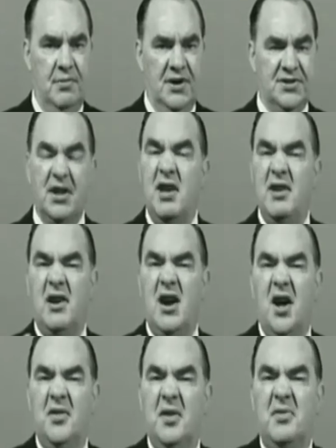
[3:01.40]
the rest, and they
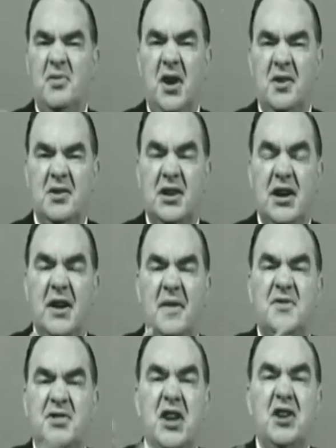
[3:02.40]
regard the theatre as a kind
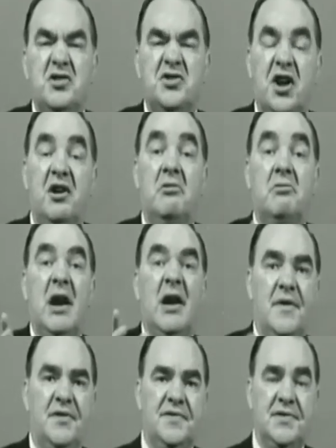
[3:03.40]
of sinister
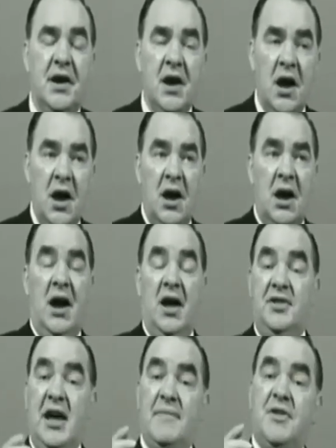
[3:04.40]
irrelevance.
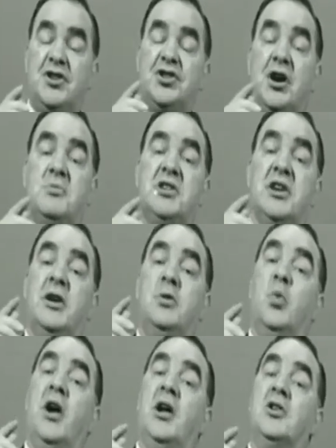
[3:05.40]
And the average councillor
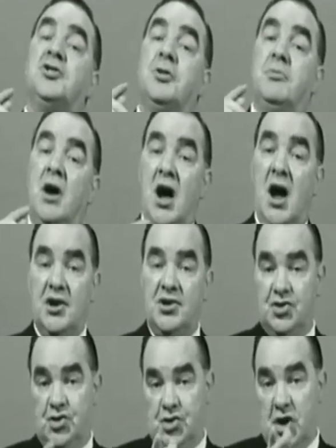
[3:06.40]
in Wales
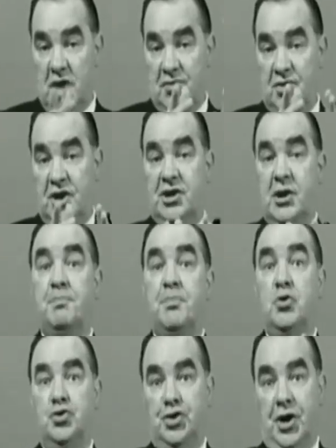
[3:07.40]
regards a theatre
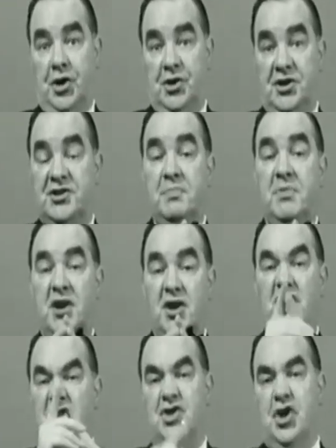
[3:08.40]
project as something
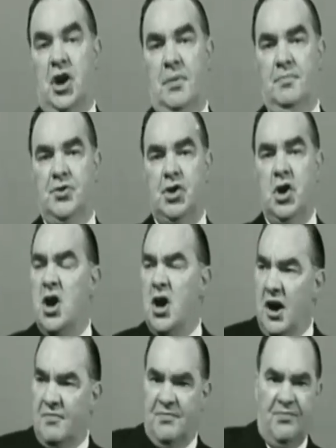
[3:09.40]
in these terms:
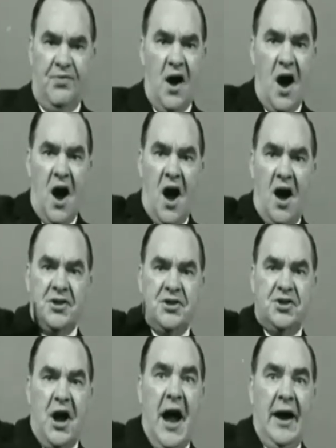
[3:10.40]
a
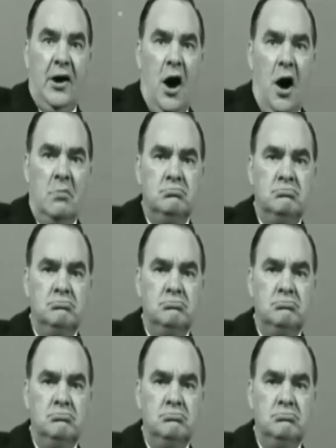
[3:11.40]
vast hangar,